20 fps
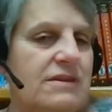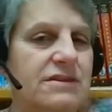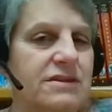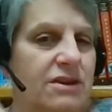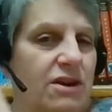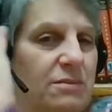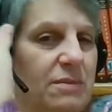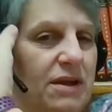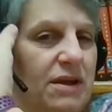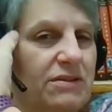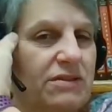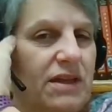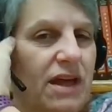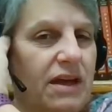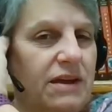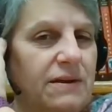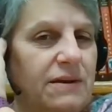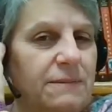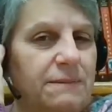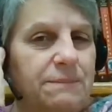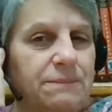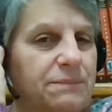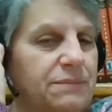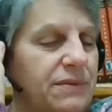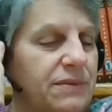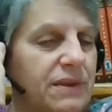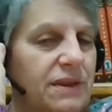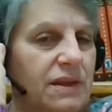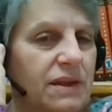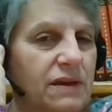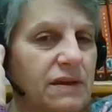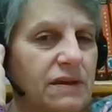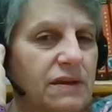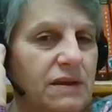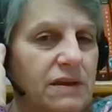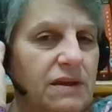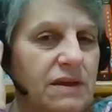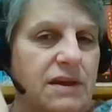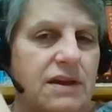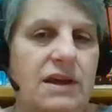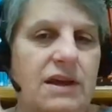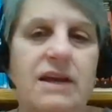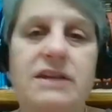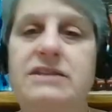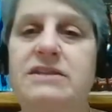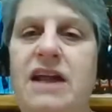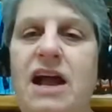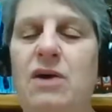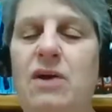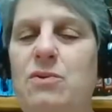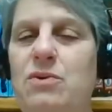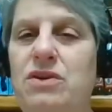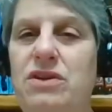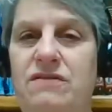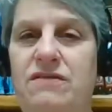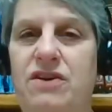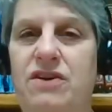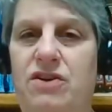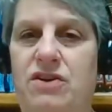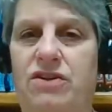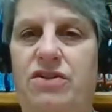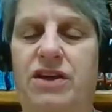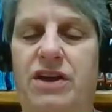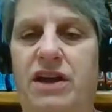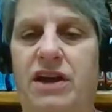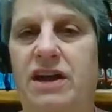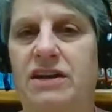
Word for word: sorry about that. It's not really very thick.